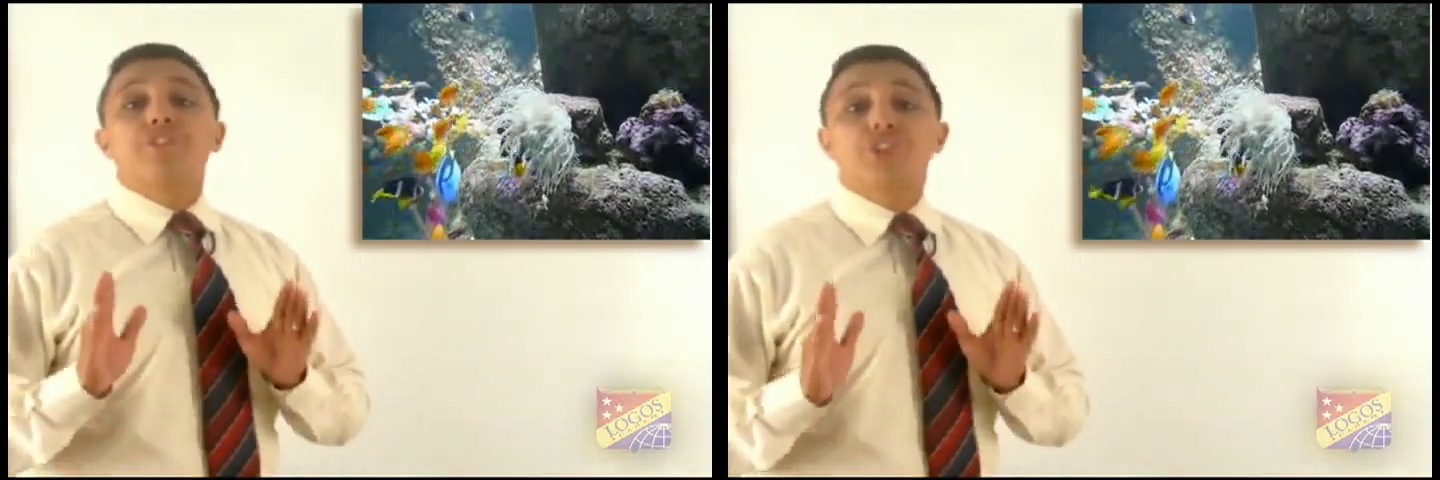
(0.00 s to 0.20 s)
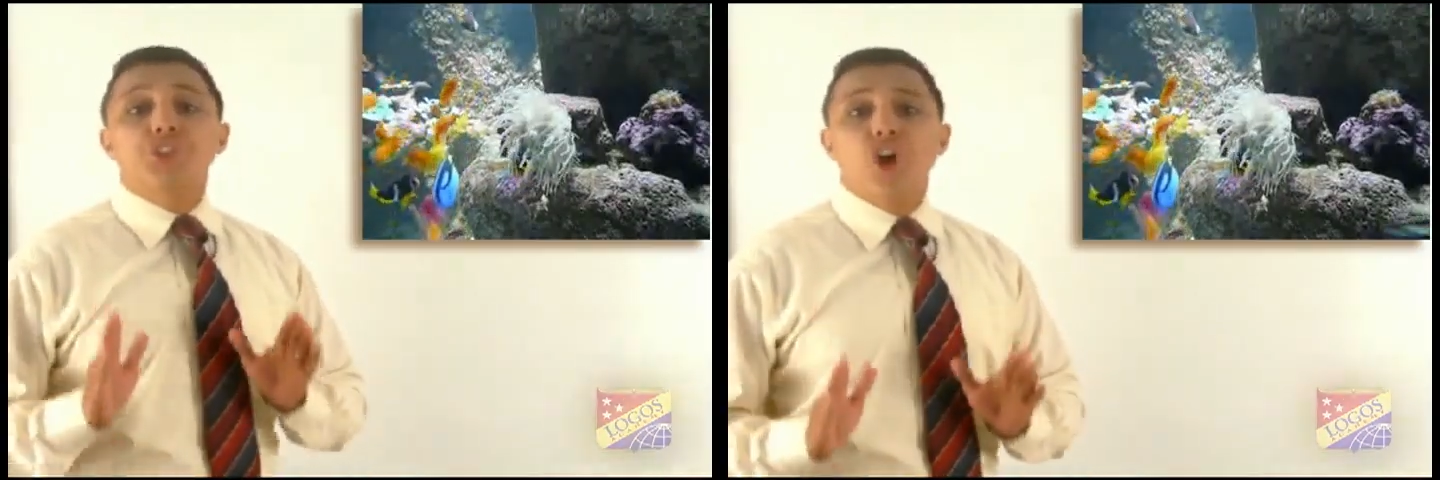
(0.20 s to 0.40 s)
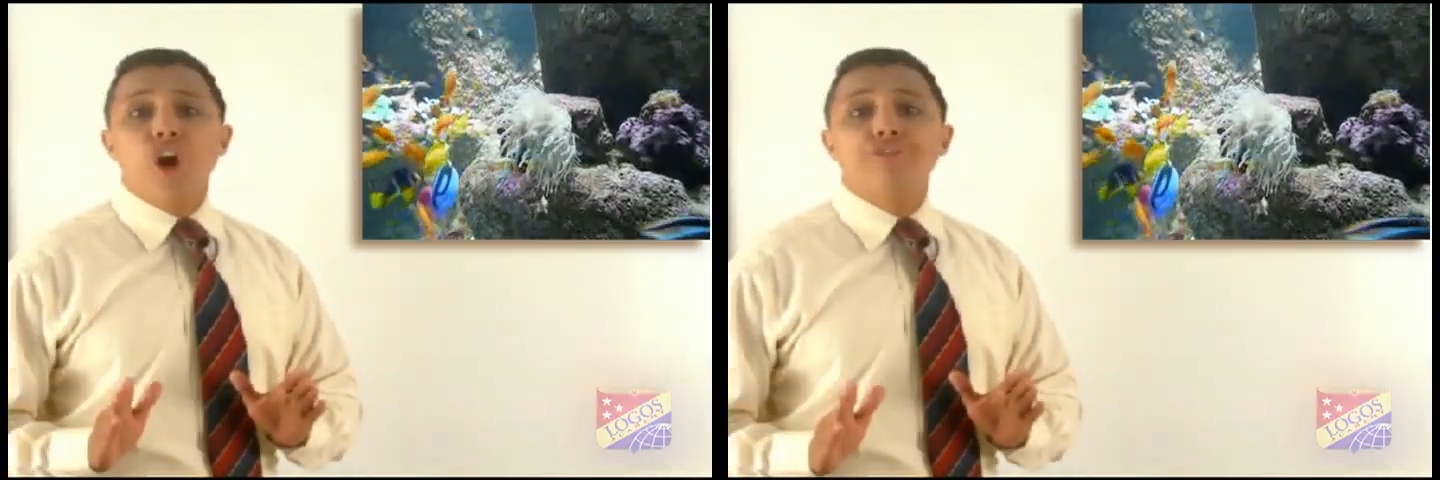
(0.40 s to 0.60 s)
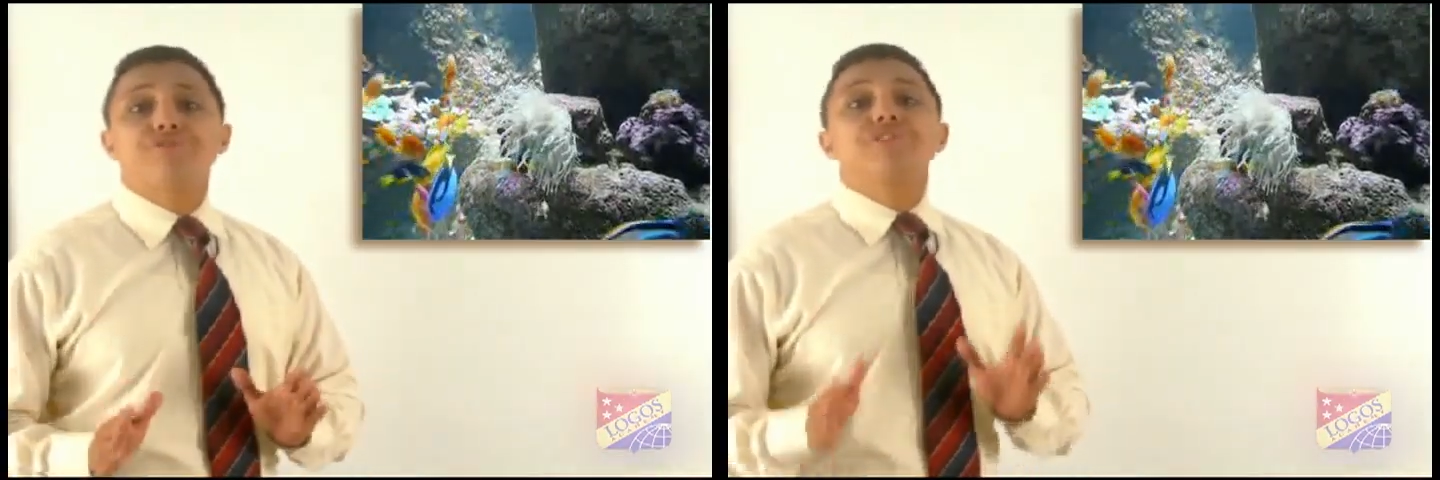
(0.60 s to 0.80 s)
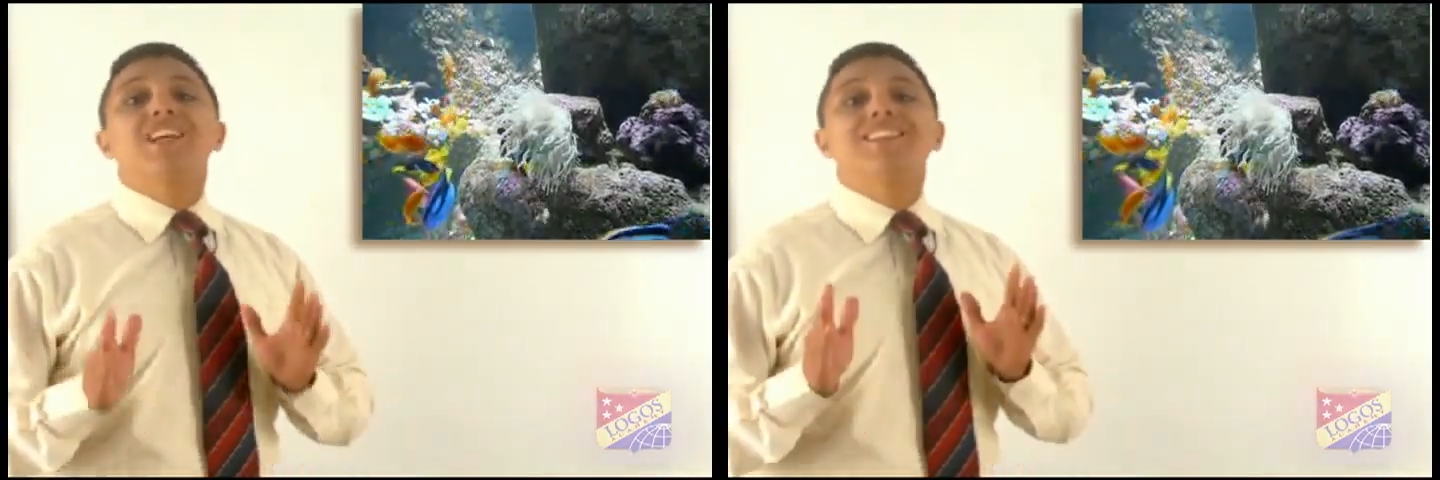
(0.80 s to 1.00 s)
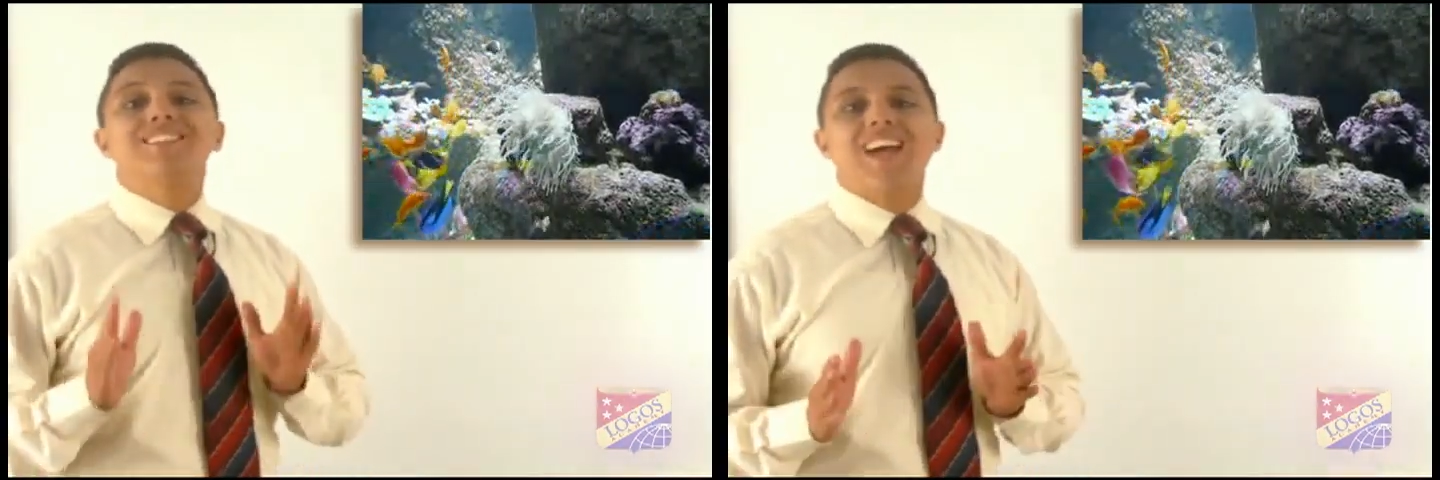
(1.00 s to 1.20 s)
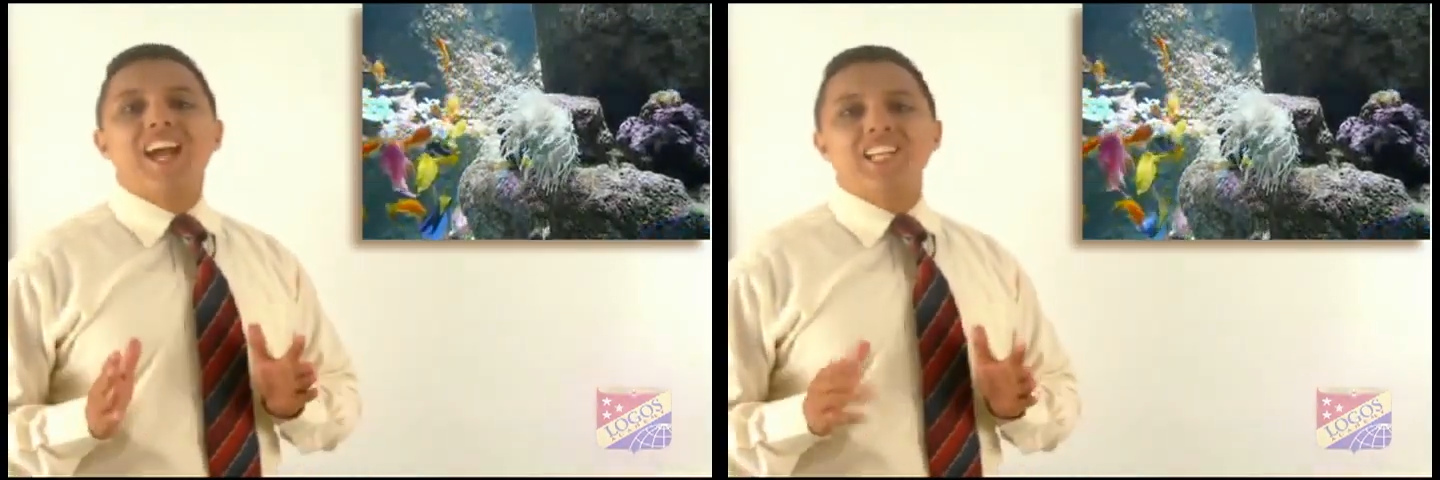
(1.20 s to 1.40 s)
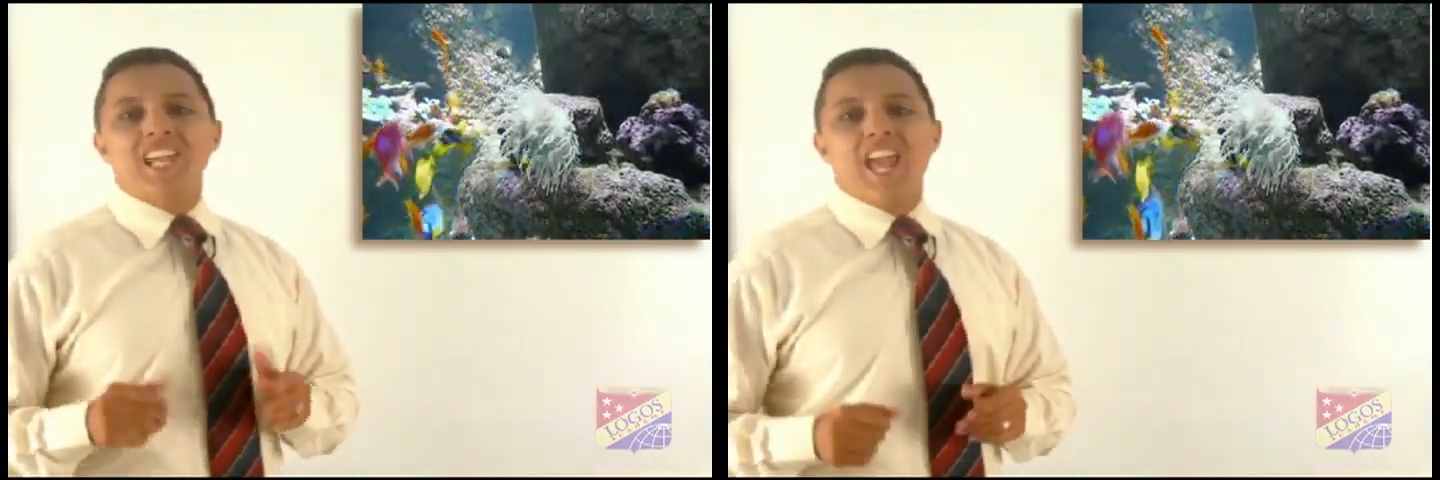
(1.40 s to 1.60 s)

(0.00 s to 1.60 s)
of soft and